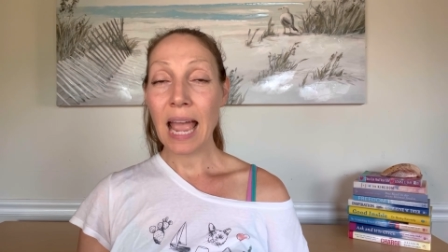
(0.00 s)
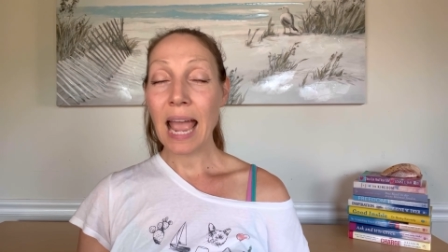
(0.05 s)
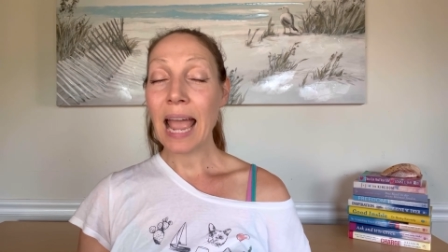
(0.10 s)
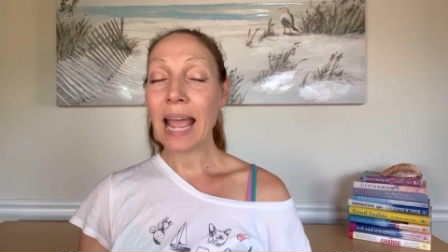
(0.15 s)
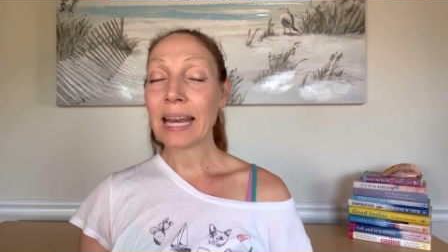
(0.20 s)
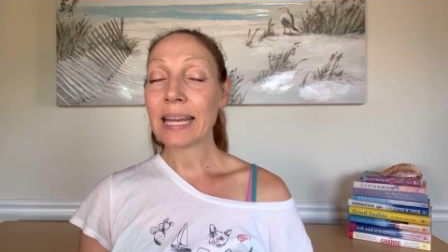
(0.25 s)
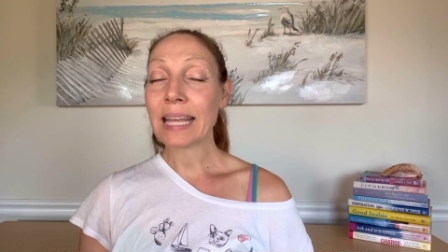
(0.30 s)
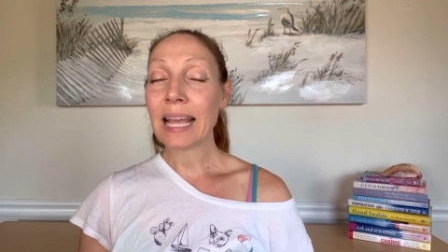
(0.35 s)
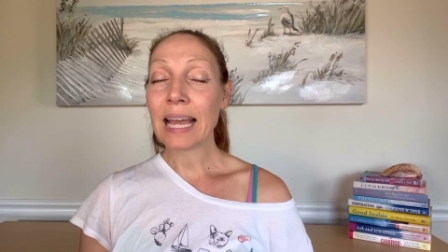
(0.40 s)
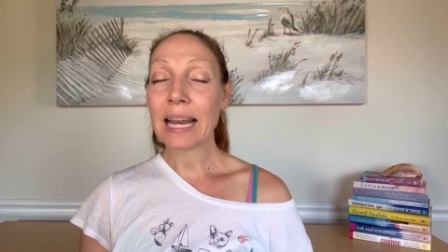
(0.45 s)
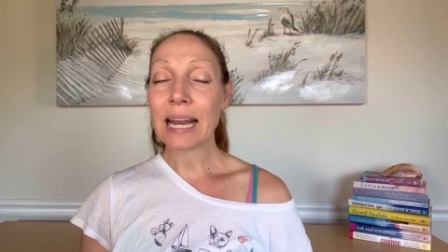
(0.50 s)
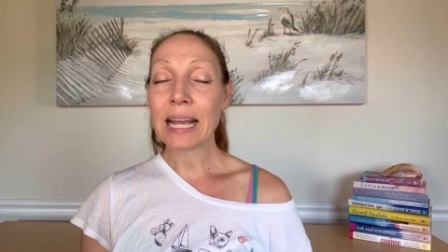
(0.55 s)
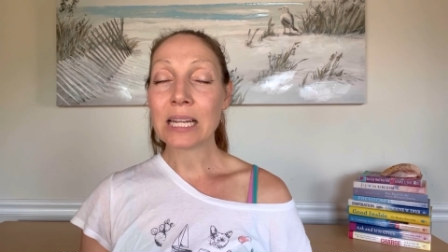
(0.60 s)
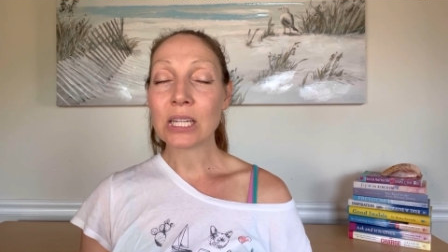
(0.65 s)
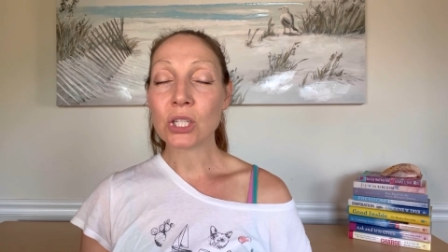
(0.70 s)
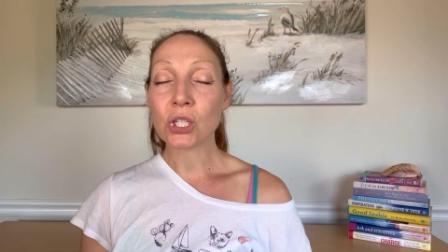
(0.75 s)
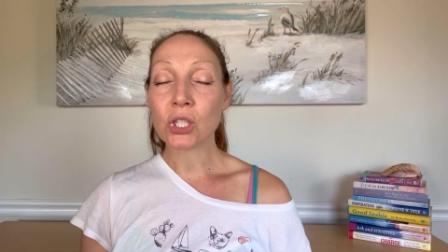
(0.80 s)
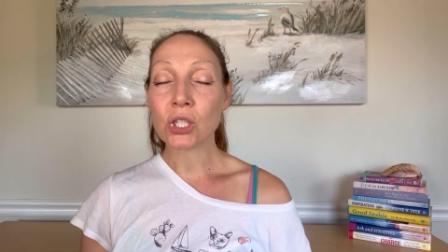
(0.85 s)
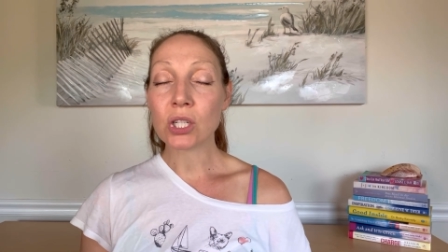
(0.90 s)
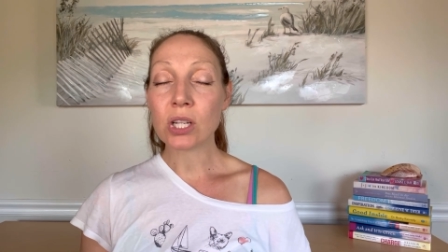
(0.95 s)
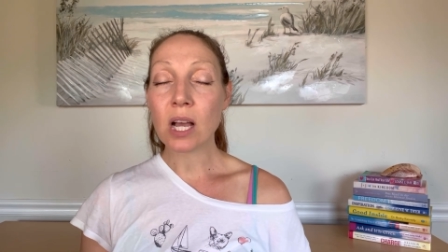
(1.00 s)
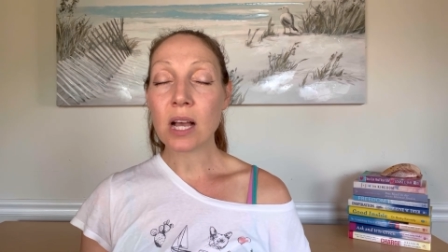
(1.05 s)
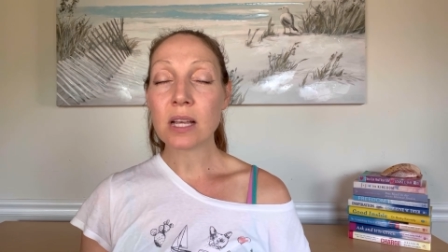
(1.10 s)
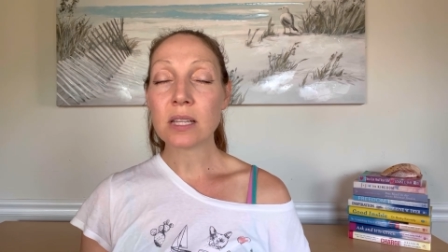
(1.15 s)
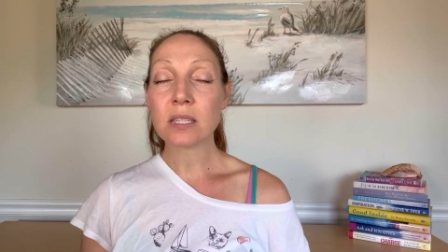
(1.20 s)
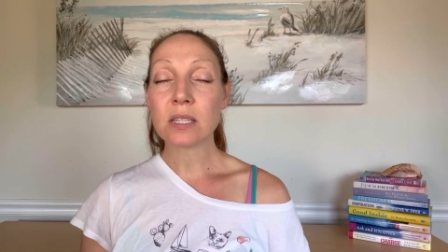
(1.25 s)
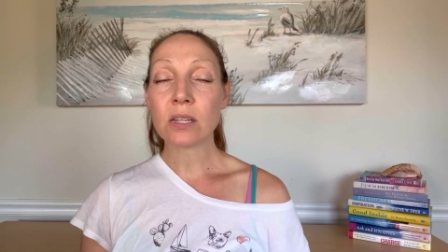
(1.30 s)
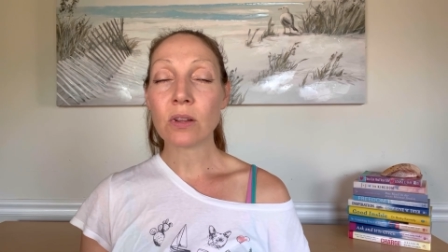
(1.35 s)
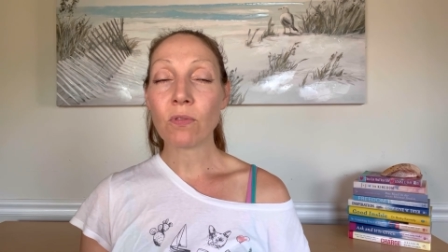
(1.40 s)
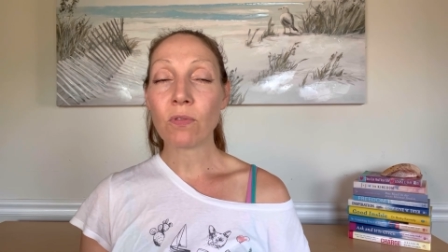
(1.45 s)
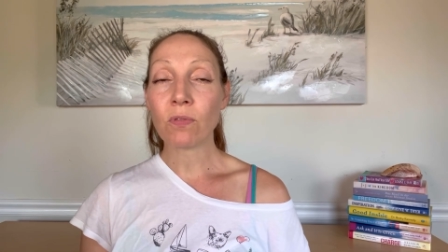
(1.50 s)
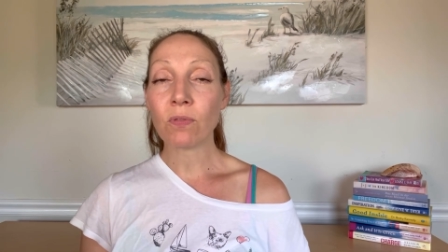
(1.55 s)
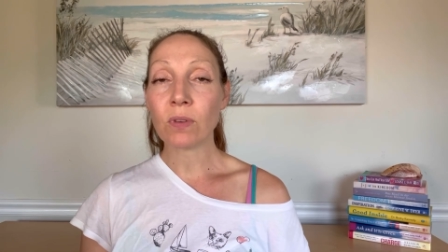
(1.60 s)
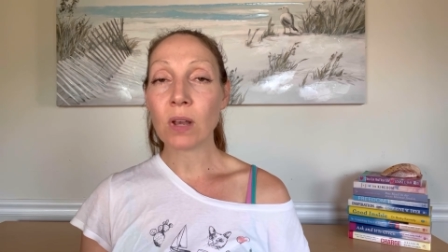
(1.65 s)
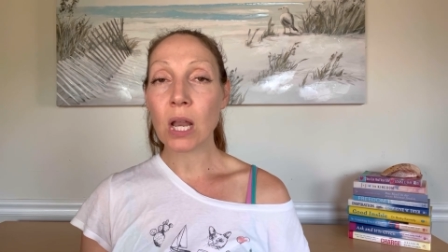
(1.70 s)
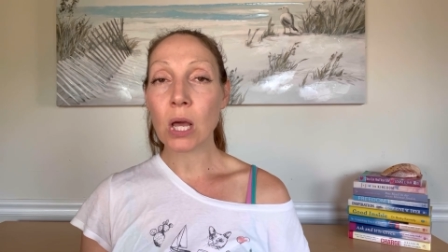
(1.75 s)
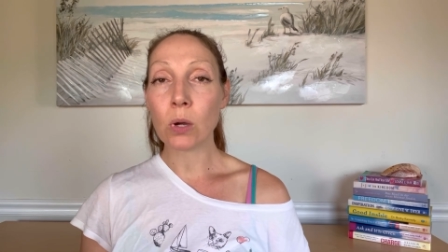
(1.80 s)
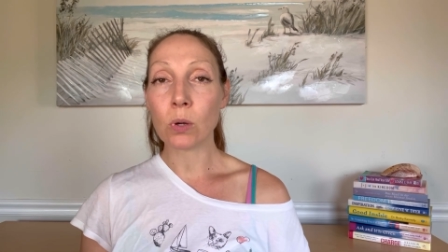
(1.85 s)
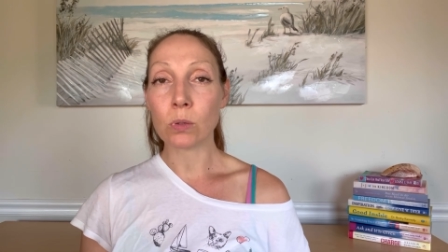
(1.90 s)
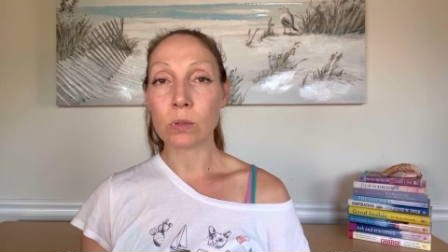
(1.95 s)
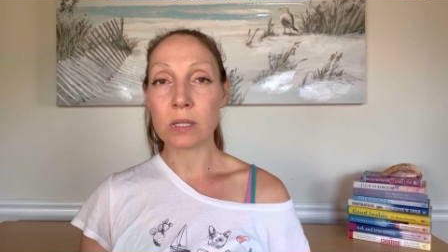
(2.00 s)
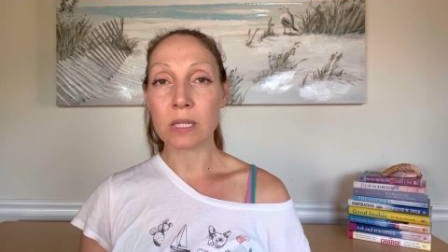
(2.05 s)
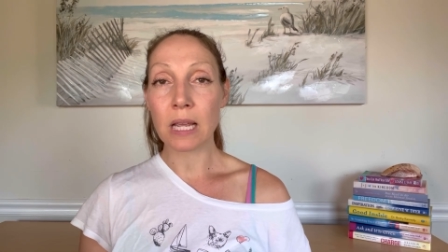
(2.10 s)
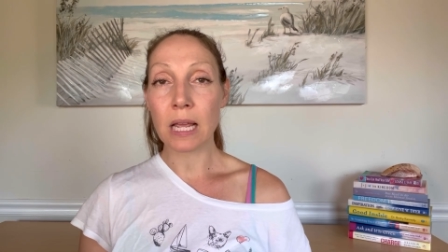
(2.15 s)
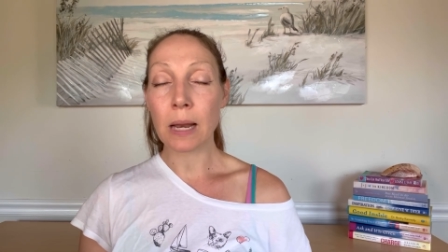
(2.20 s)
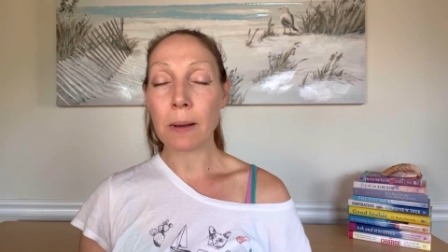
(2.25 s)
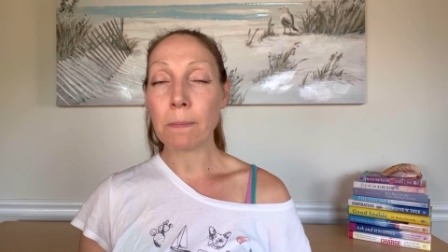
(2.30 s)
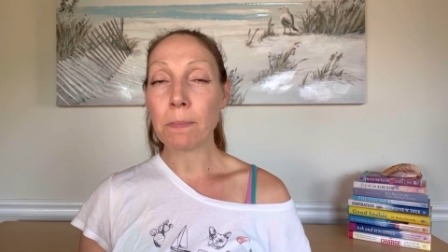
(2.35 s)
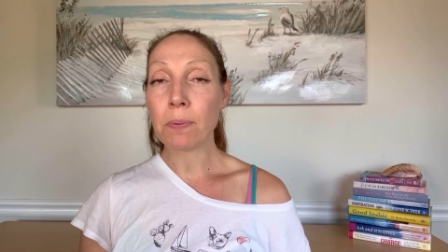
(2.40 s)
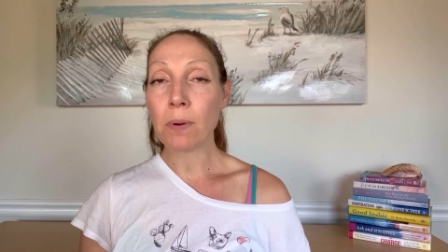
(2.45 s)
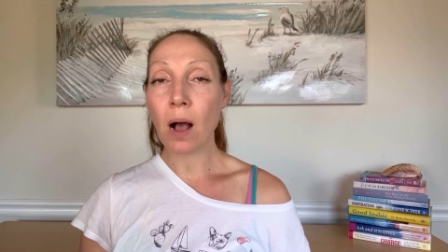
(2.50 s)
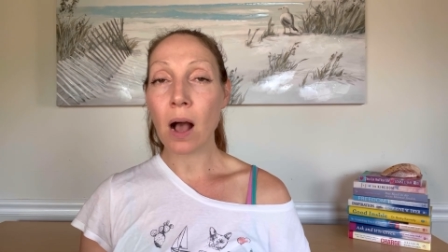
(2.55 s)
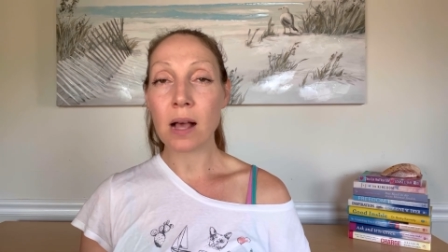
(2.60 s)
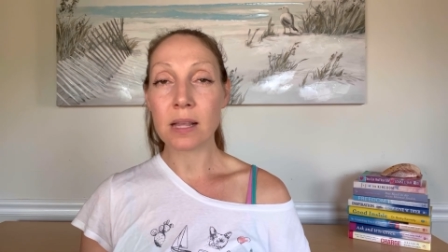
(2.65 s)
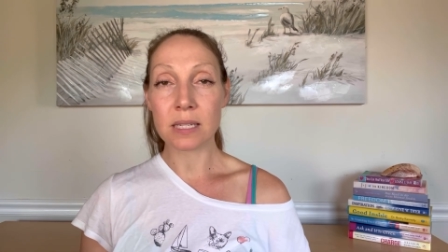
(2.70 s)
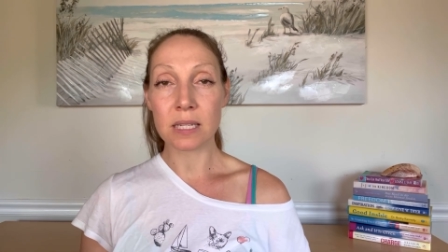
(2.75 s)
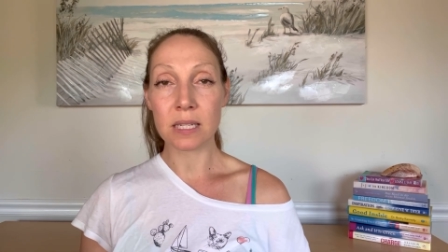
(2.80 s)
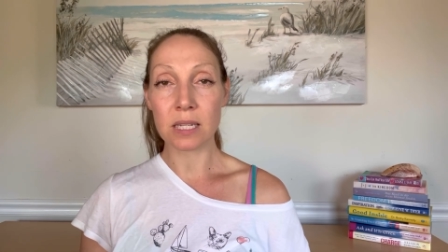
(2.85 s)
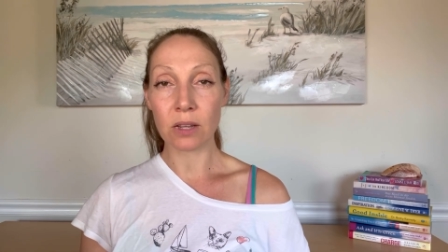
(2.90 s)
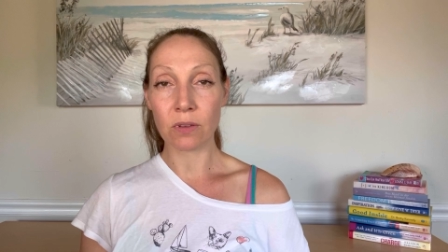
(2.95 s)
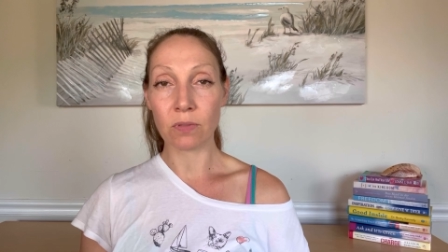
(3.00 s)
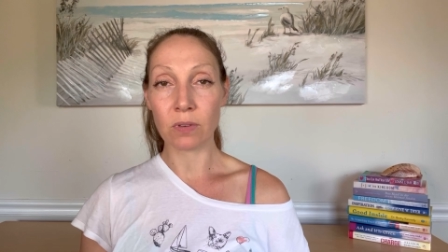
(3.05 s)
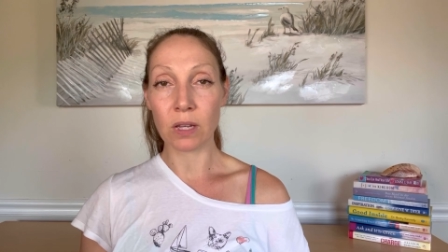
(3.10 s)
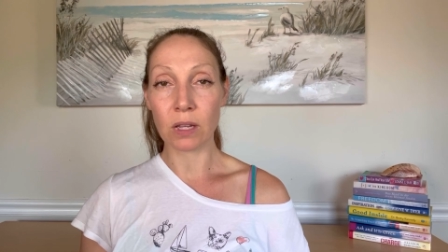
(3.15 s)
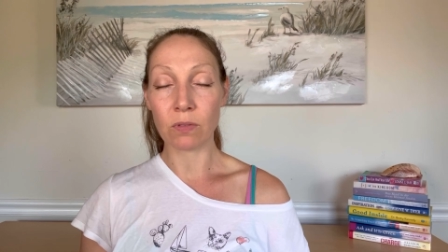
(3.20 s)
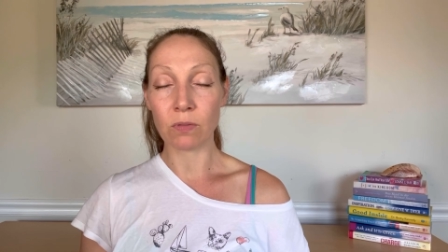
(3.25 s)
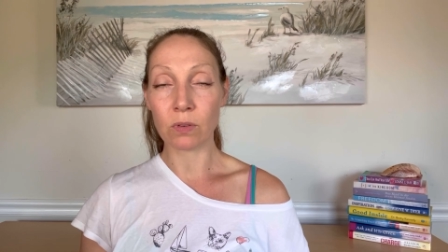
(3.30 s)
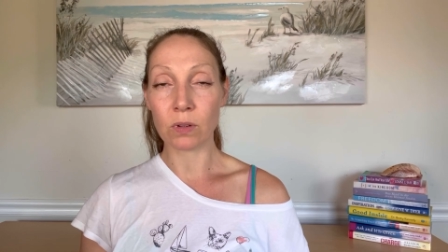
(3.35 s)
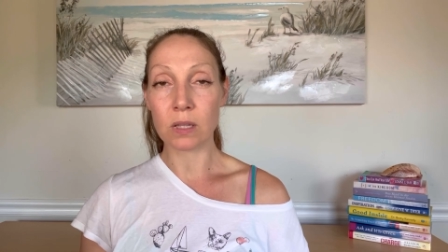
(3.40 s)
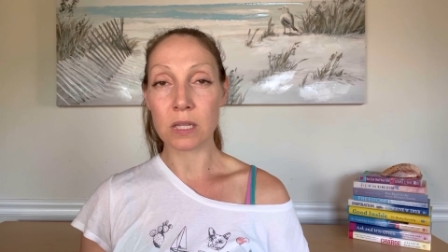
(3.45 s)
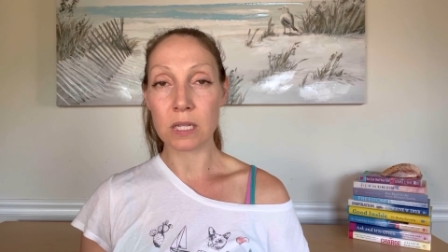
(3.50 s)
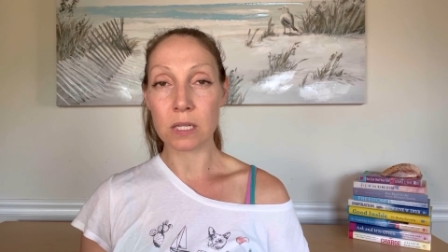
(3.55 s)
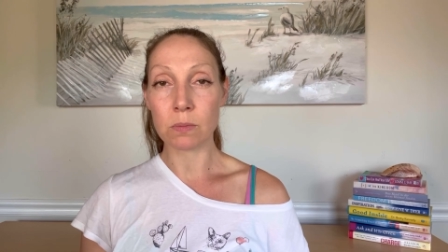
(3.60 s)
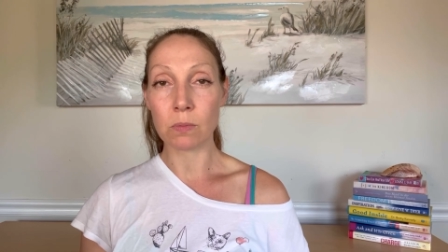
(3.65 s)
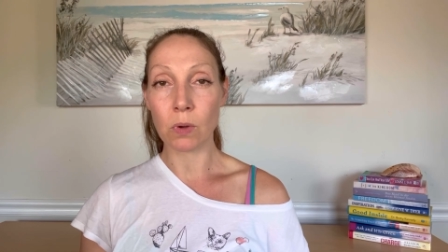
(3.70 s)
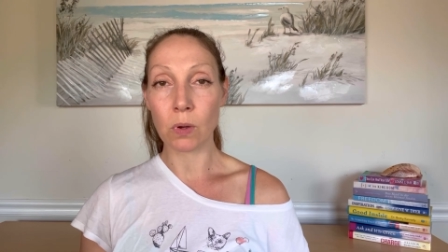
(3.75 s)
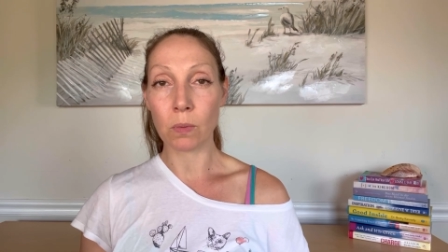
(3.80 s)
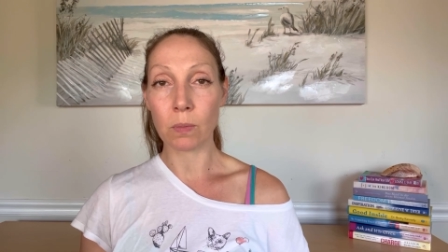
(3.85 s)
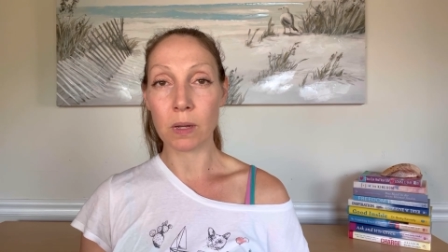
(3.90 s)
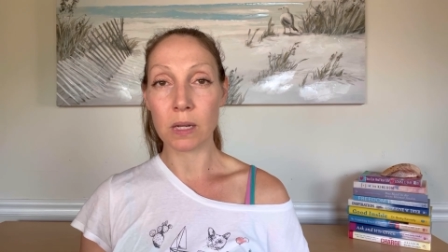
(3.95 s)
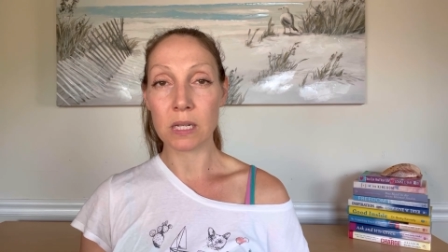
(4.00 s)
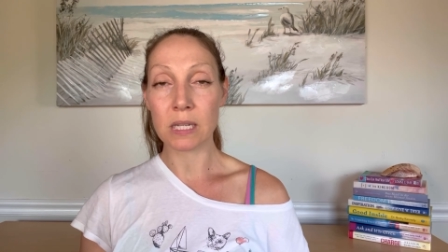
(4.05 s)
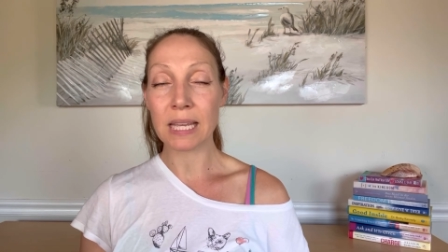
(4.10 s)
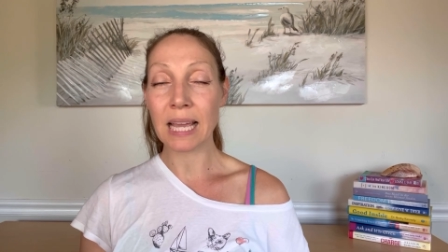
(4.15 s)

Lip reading: And can I just float in positivity for this moment?